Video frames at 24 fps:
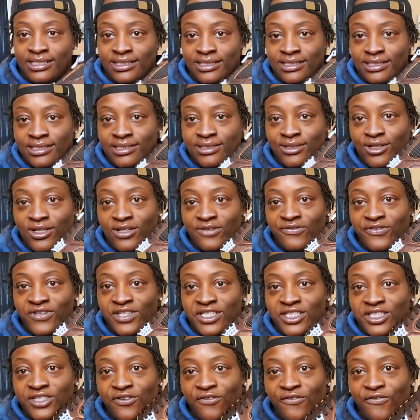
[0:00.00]
the
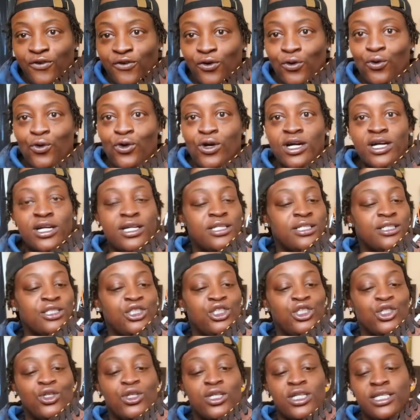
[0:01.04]
Starfish four
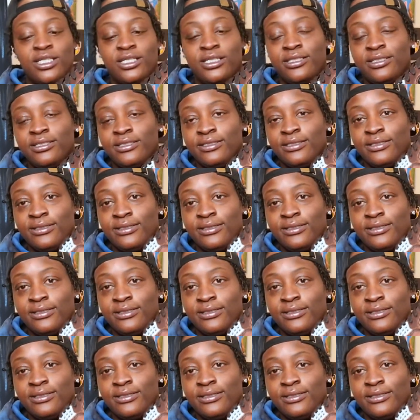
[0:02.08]
Jordan,